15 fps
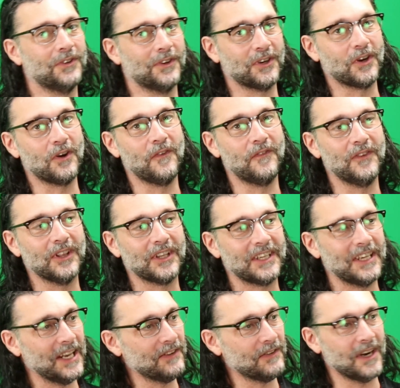So I'm gonna go fill a
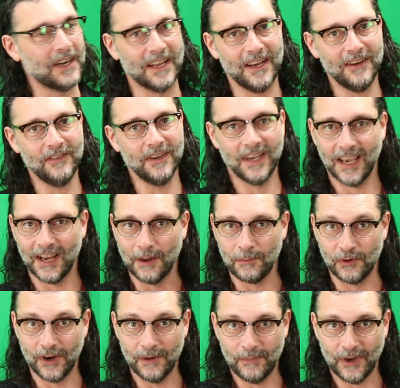keg right now, and I'll be
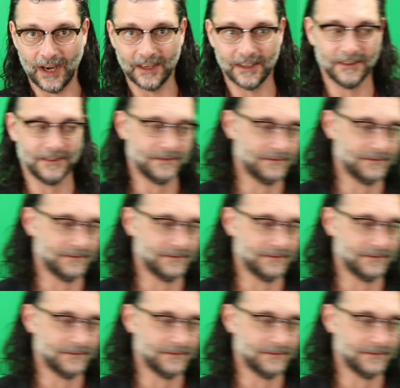right back.